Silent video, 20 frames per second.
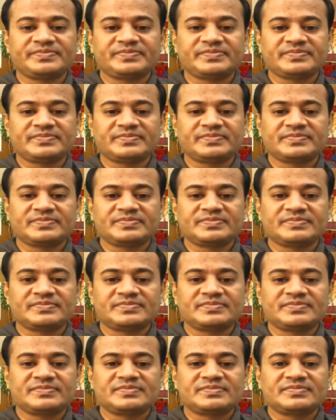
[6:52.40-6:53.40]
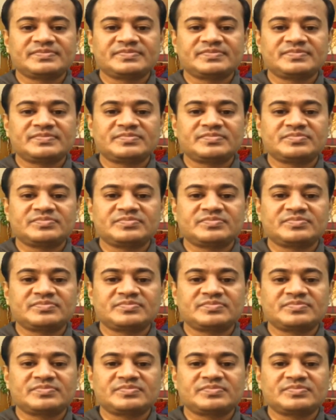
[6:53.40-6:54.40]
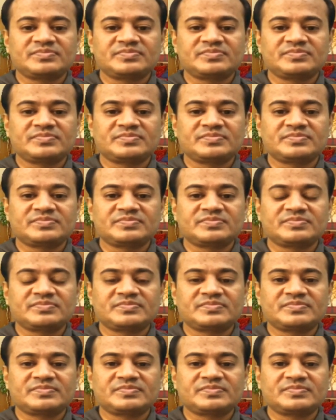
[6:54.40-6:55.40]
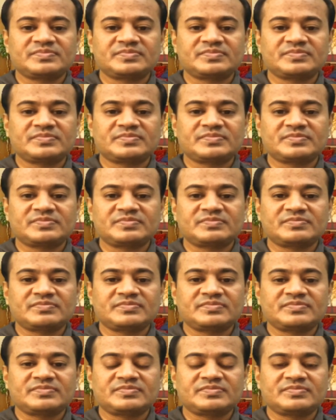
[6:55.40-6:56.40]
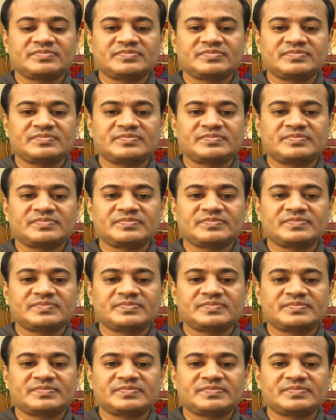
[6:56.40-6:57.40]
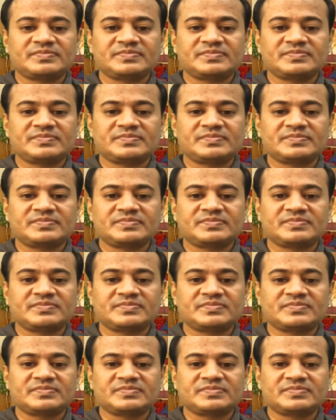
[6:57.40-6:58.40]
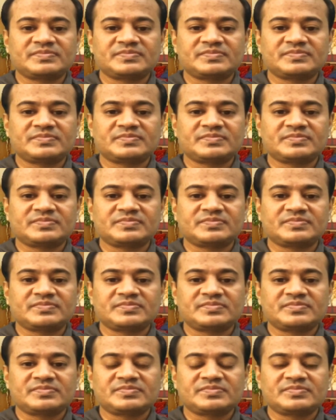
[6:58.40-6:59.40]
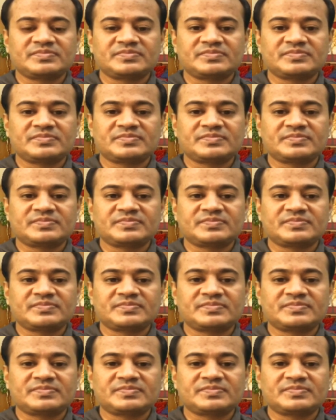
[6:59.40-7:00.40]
(not speaking)